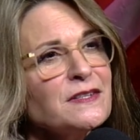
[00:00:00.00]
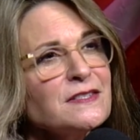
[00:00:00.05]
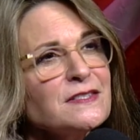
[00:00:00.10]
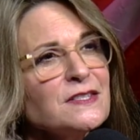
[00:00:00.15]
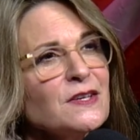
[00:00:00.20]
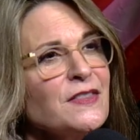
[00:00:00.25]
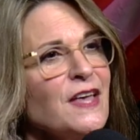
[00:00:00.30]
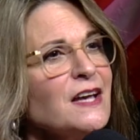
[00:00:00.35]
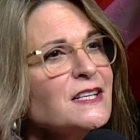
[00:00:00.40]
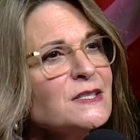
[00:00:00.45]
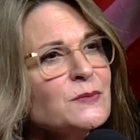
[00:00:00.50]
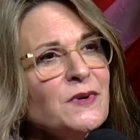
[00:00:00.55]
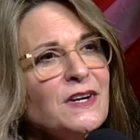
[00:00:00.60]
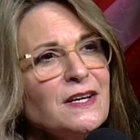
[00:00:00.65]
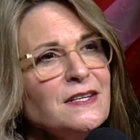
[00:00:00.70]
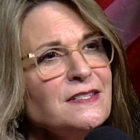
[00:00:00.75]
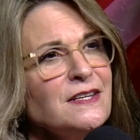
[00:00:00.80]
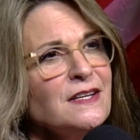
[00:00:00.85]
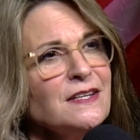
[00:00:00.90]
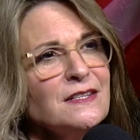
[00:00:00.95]
So that's what I
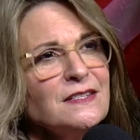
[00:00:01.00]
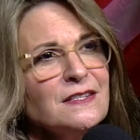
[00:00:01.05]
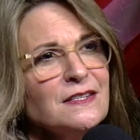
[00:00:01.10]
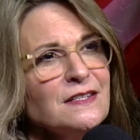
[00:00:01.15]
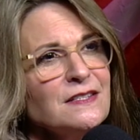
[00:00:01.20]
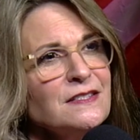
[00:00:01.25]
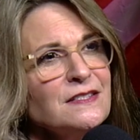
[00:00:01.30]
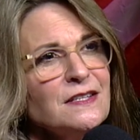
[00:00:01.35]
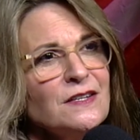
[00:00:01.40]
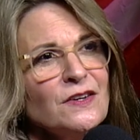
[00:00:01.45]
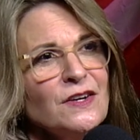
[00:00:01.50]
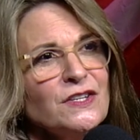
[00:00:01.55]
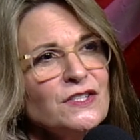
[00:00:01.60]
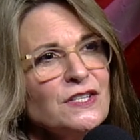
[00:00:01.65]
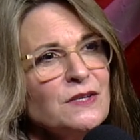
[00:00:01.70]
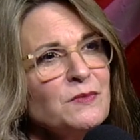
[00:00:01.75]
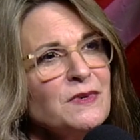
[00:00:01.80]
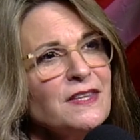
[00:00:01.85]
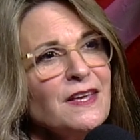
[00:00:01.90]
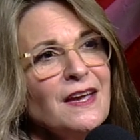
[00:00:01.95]
take into
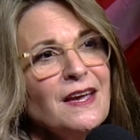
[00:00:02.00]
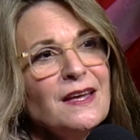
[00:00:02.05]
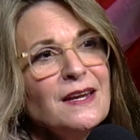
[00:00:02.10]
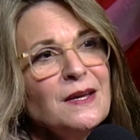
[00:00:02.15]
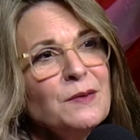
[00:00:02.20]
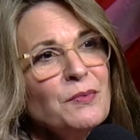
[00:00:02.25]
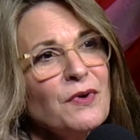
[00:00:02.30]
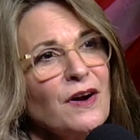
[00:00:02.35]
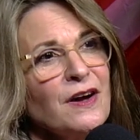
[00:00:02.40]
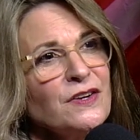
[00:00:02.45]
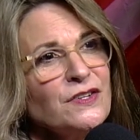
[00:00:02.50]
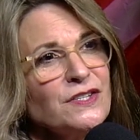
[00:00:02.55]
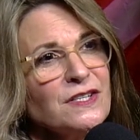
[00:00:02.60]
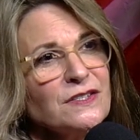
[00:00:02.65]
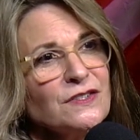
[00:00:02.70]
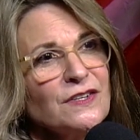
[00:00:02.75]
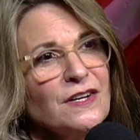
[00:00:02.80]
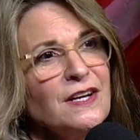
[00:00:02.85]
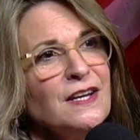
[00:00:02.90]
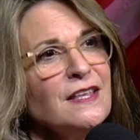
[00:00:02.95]
consideration with any project
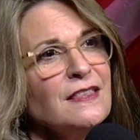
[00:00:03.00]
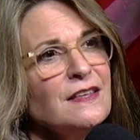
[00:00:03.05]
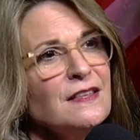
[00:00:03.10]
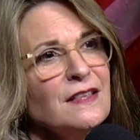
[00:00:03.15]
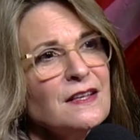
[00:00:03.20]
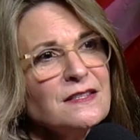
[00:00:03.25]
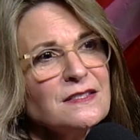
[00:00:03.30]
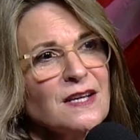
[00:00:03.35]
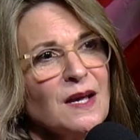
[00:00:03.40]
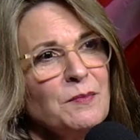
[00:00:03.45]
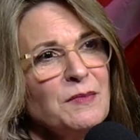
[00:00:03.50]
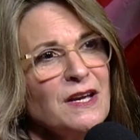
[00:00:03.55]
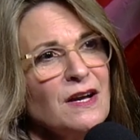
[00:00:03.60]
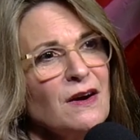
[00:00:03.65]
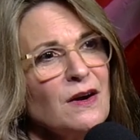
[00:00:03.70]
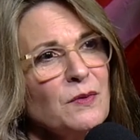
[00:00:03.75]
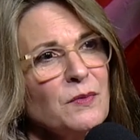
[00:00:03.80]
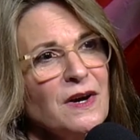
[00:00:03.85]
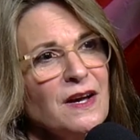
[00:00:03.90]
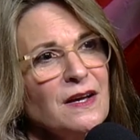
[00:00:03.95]
or anything that's coming
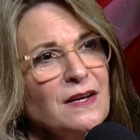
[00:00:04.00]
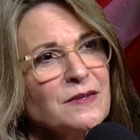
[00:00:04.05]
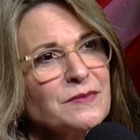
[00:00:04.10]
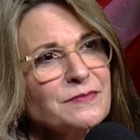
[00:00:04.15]
our way.